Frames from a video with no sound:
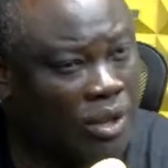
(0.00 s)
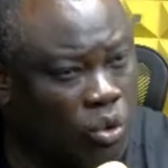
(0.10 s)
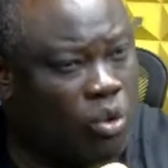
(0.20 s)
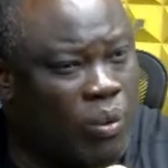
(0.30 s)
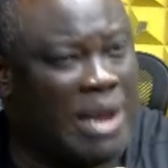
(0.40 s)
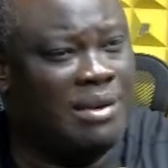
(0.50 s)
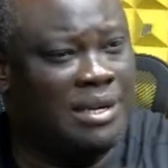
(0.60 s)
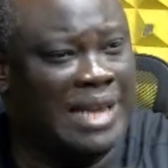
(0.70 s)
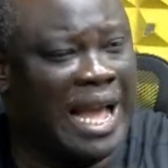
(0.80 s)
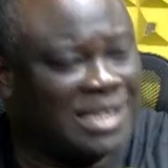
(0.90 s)
Look, when
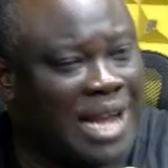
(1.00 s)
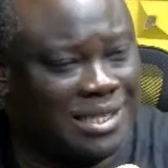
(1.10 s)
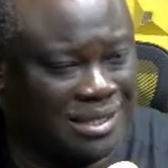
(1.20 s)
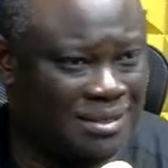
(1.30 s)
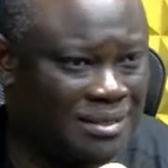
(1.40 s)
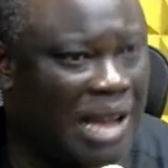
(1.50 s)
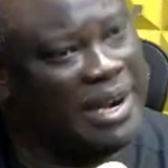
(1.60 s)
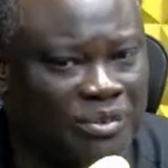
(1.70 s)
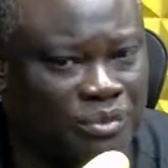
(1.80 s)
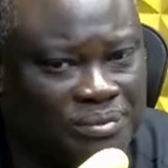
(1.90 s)
they attacked
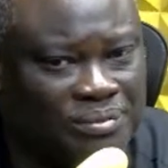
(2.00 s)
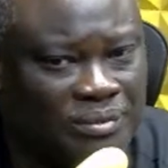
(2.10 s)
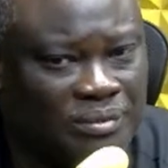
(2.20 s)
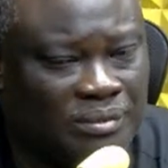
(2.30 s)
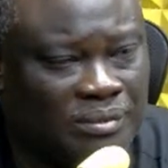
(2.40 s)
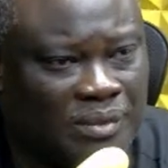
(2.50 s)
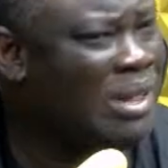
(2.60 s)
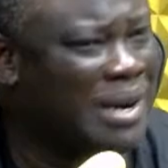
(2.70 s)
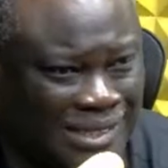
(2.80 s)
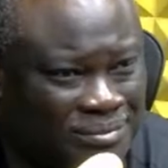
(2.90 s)
America,
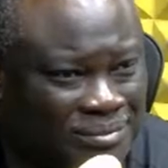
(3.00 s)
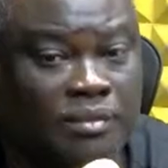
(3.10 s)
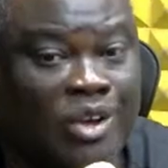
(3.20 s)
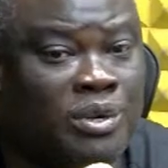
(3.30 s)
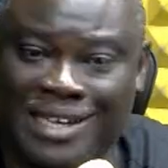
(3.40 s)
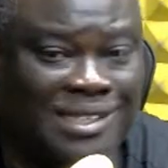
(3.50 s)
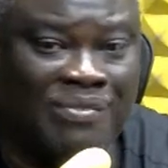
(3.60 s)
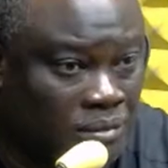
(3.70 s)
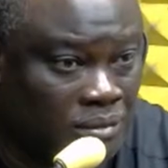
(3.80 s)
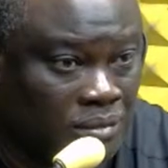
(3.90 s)
look guys, up 10 times.